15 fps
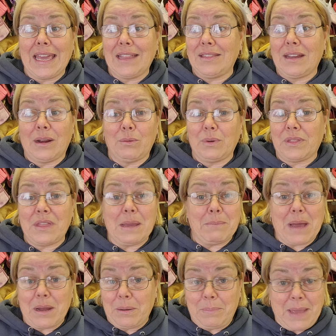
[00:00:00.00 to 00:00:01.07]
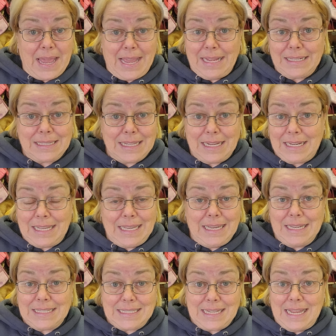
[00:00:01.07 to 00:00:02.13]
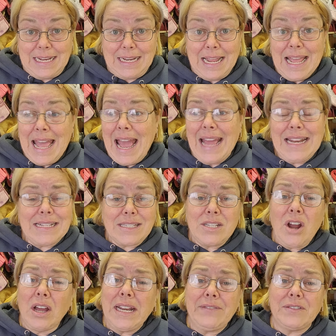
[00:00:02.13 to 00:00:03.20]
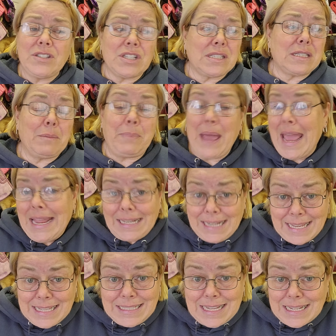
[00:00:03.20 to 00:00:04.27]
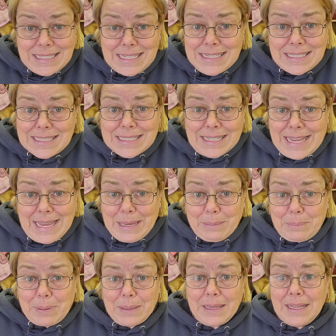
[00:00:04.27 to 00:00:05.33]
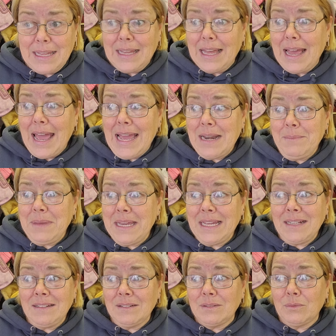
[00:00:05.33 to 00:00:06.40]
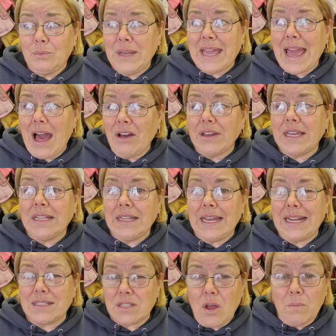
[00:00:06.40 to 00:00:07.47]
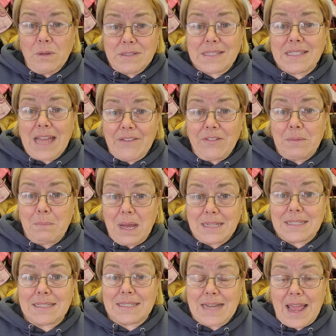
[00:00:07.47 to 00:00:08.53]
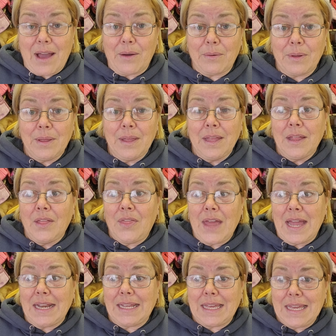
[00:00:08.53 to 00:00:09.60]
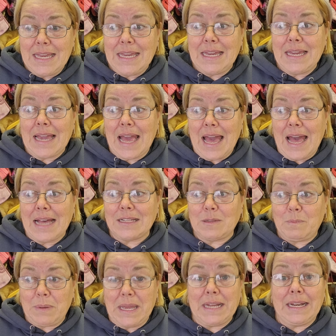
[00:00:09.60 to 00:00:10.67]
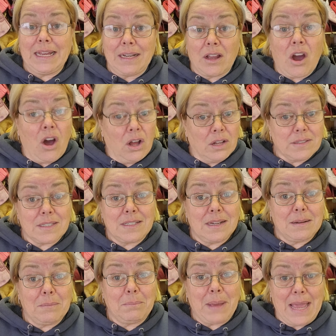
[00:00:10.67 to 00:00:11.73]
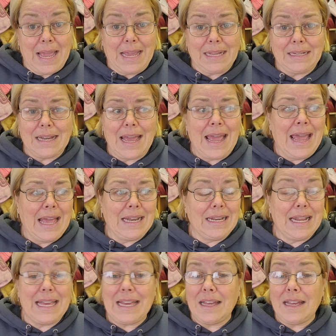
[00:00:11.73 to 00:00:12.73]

in there with the amount of pain that he is in. And it's not even just the pain, he doesn't sleep. And I mean, we calculate it's almost 7 months now that he has been in constant pain, and